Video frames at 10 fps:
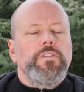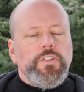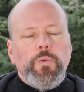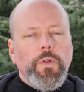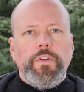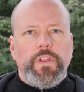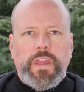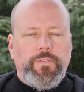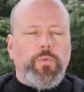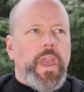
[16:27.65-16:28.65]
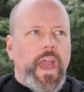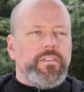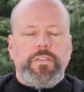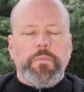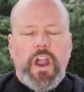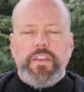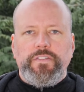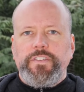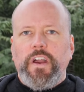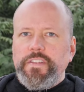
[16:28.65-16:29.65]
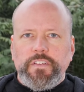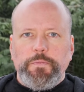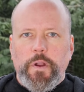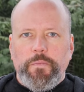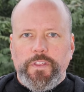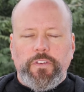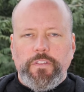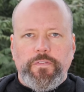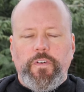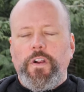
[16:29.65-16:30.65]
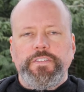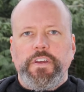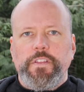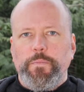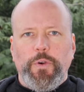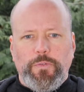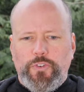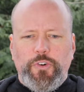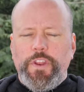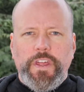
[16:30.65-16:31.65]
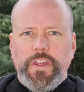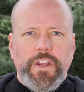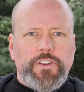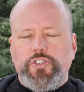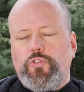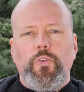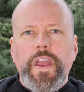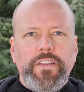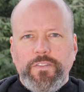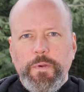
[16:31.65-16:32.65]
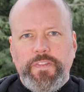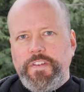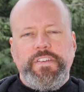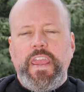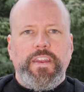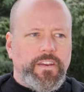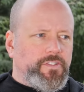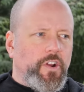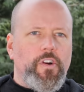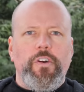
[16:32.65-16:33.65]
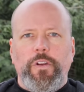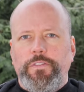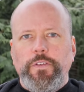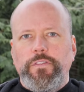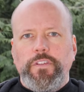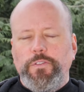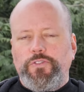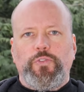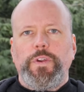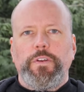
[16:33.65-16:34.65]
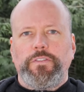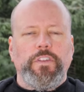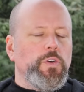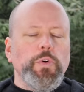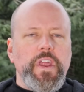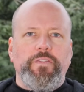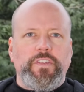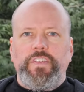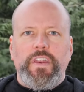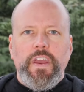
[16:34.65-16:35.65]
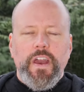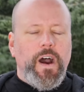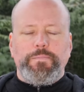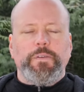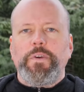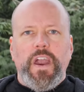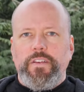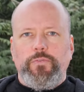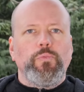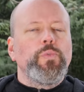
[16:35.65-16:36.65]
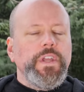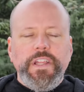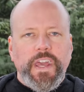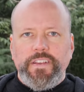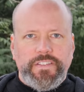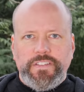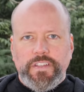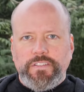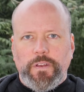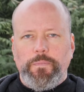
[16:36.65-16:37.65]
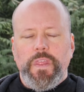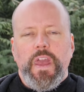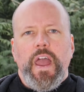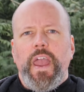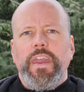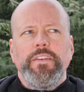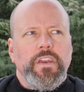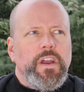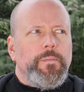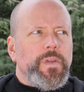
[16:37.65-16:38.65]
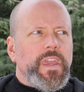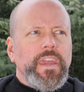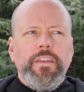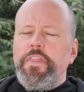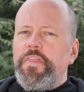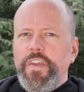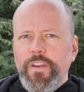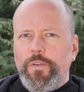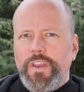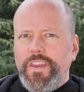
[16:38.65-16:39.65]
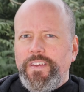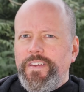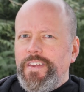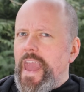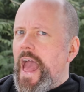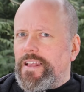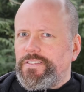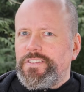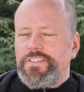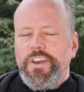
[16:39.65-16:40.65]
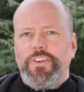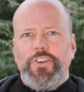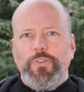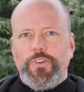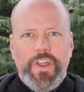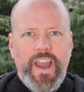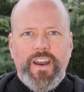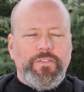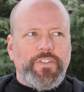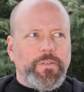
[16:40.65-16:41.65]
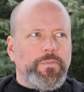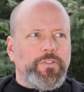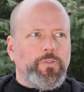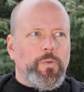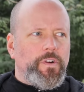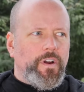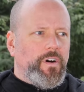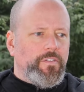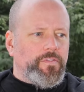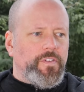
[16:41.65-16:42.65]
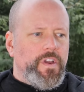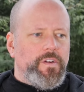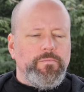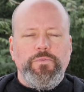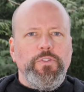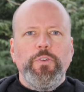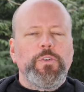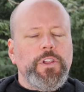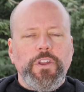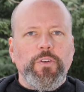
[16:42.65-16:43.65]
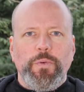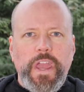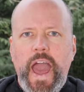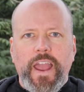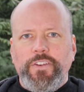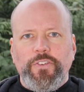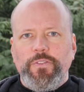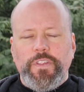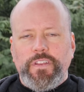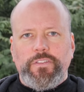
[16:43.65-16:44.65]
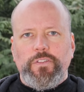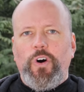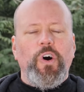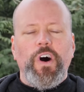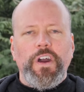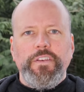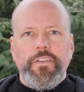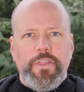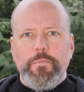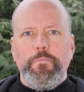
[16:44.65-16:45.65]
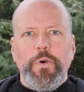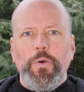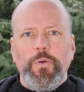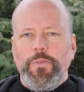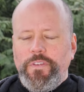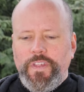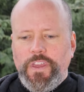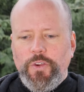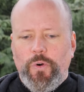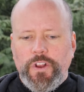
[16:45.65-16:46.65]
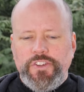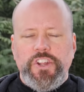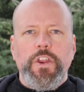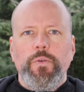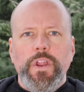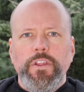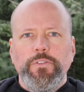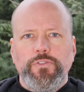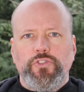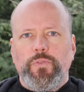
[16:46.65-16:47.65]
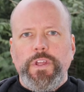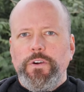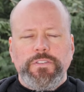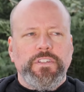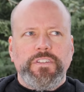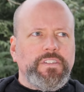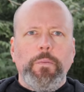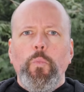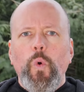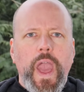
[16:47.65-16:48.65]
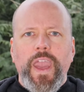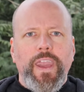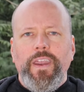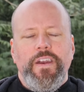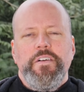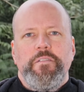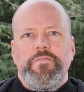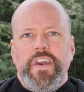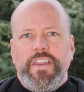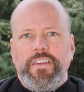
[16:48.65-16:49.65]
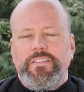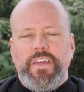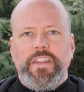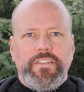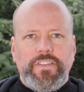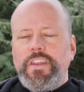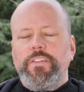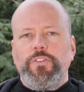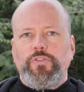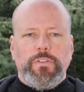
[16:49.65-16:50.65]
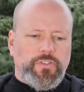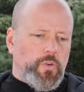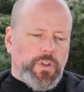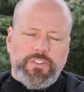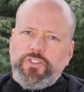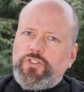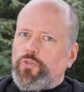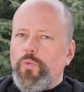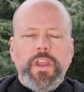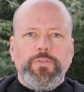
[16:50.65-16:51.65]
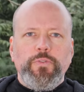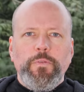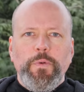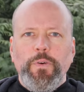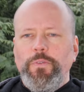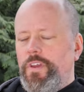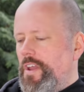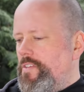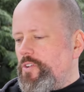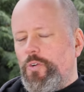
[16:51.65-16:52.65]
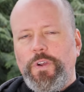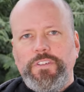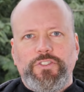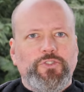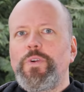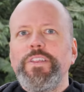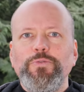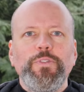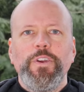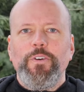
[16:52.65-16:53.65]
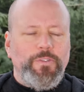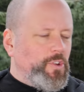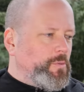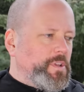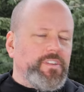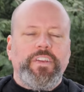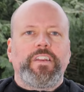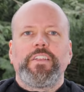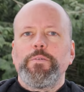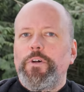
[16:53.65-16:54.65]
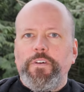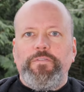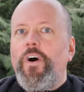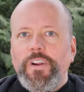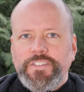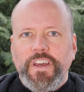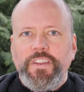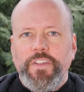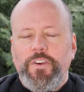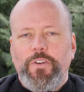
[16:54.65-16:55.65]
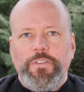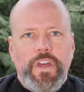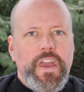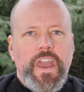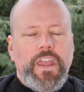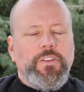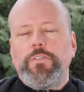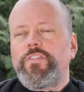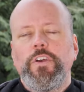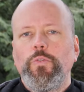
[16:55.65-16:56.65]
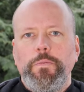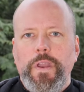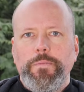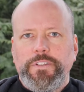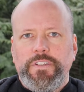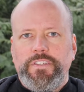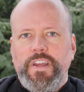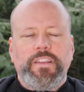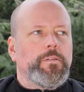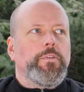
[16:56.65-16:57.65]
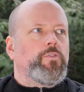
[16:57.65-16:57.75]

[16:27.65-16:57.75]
So you're wondering, like, if we had some kind of science experiment that's on the far side of the moon, could it transmit the data to Earth using neutrinos? And then you wouldn't have to set up some kind of relay system. And in theory, yes, you could have some sort of nuclear reactor that's on the moon that you are generating neutrinos in some way that is then sending the neutrinos. They're going straight through the moon. They're going straight through the Earth. You could be detecting them on the far side of the Earth, and you still would be able to detect them.